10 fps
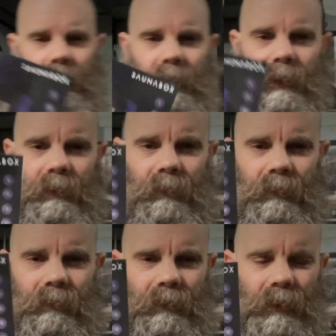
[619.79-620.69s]

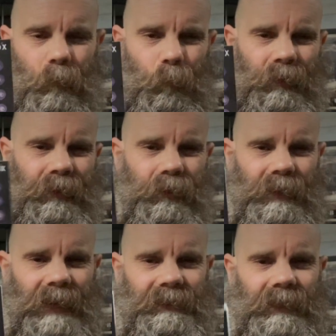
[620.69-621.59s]
a really good
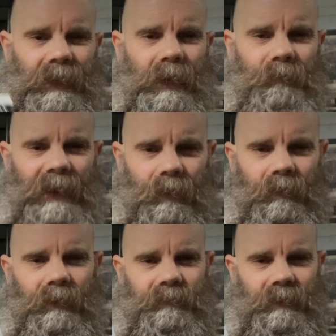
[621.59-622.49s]
idea of
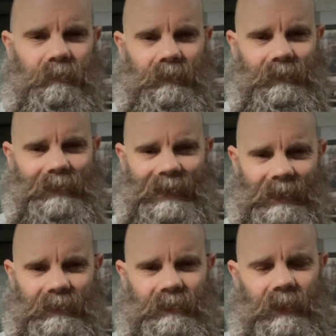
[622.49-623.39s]
how to clean it. I
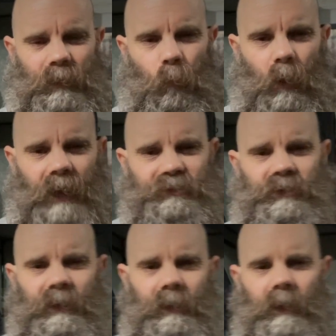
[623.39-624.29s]
had to kind of watch
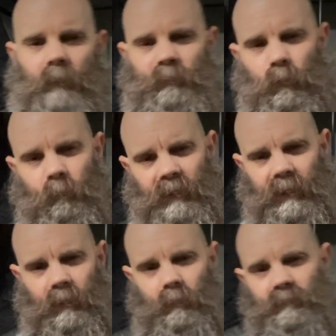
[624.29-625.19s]
a few
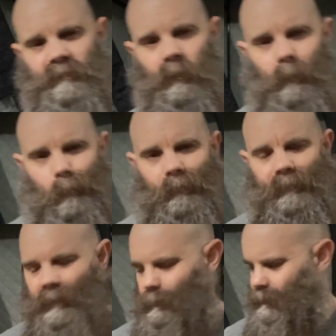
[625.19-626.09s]
videos on the
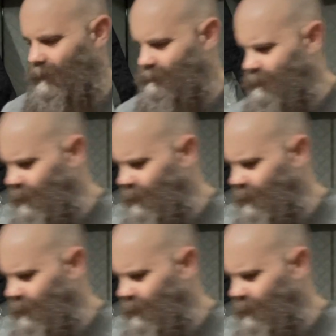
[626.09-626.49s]
internet to kind